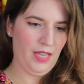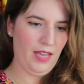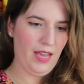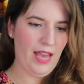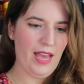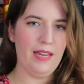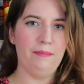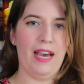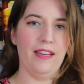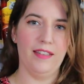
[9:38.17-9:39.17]
And
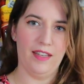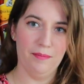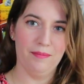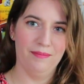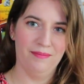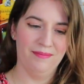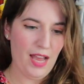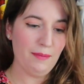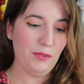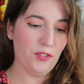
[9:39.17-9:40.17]
back in the cup.
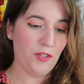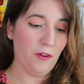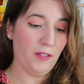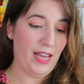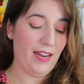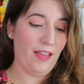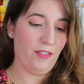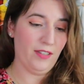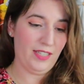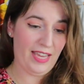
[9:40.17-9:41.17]
I'm so glad I
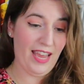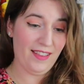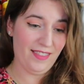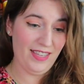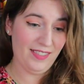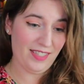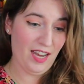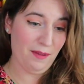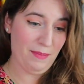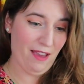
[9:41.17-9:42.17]
thought to get this
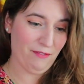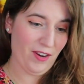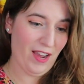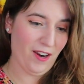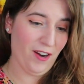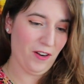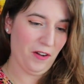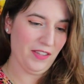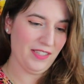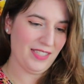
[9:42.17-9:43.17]
cup after I heard
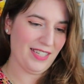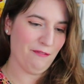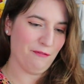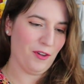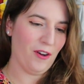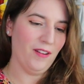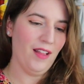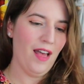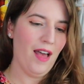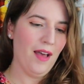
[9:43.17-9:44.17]
all this stuff fall.
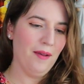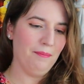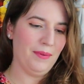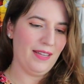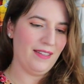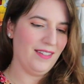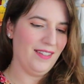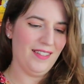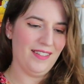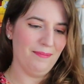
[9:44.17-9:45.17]
But,
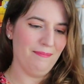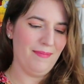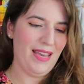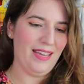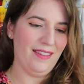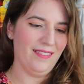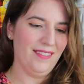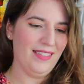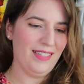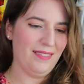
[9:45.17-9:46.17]
oh man,
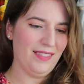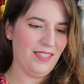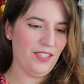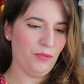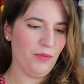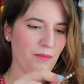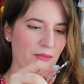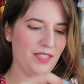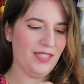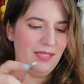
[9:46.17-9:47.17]
does this room
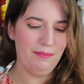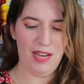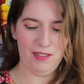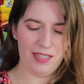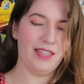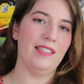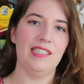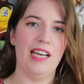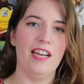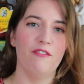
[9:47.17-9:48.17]
smell like the
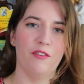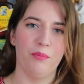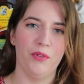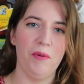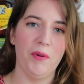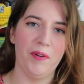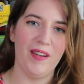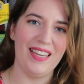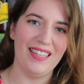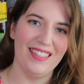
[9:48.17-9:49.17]
inside of a
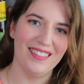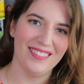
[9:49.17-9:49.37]
brewery?